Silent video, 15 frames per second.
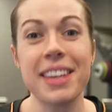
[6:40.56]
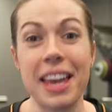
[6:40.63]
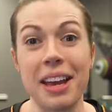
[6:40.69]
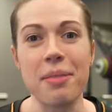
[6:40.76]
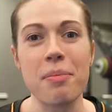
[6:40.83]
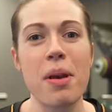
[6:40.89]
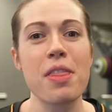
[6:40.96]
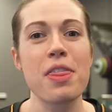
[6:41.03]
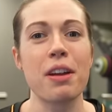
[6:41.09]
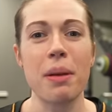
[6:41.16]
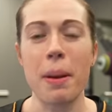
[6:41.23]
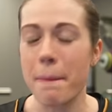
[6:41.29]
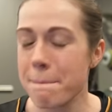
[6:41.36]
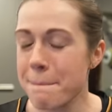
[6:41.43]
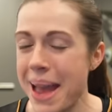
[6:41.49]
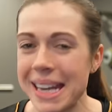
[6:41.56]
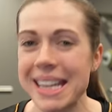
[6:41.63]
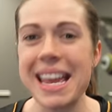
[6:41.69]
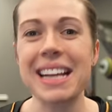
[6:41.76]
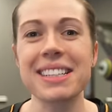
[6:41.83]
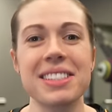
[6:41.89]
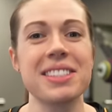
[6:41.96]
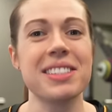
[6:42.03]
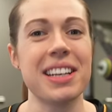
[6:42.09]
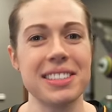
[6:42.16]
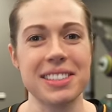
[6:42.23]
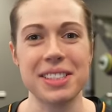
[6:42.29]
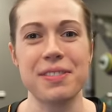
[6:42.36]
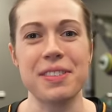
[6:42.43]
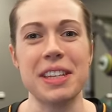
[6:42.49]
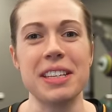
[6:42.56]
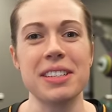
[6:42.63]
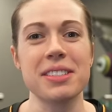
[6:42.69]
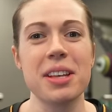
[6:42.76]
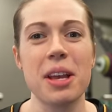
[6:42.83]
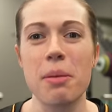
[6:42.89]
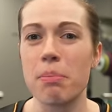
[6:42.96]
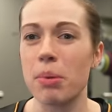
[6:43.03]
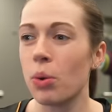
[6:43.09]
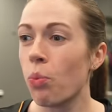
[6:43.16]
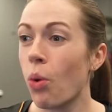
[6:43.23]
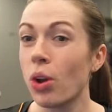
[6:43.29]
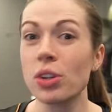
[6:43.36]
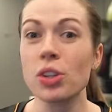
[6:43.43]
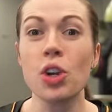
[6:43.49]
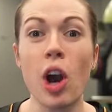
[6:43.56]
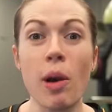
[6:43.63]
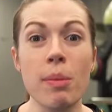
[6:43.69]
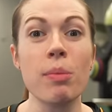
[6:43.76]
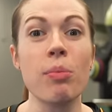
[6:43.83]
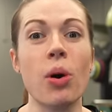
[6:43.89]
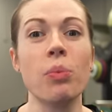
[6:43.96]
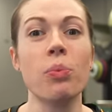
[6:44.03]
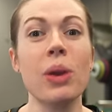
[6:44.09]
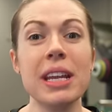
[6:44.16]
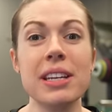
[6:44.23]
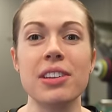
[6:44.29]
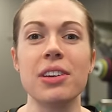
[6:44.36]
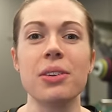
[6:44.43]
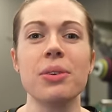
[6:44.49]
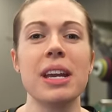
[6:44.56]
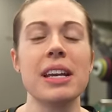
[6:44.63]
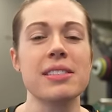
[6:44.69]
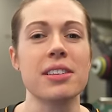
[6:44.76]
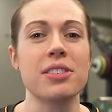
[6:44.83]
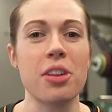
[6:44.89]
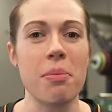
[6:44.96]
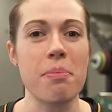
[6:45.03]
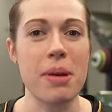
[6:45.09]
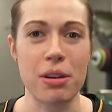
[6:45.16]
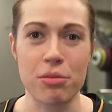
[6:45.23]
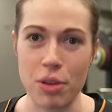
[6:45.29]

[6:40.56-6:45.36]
Yeah, there are many exercises for this, but one common one we do is a dumbbell